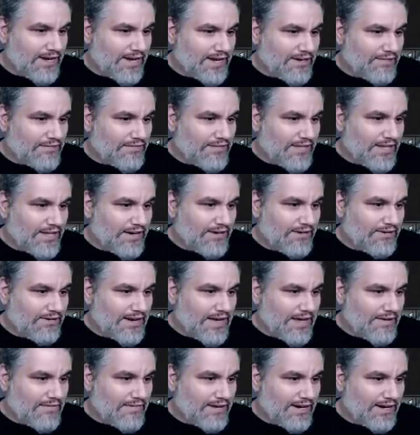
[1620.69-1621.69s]
and if they don't
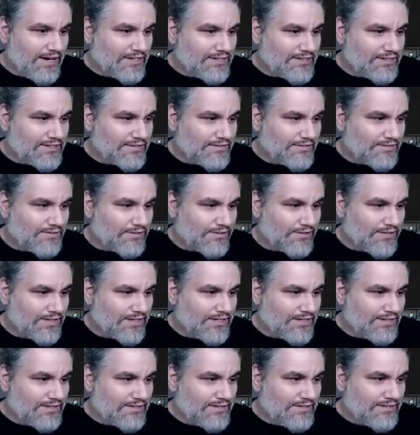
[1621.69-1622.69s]
have an answer for
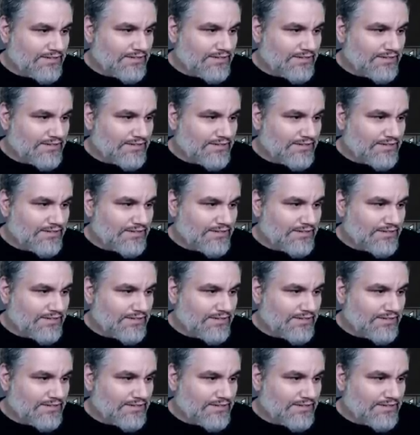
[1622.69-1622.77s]
it,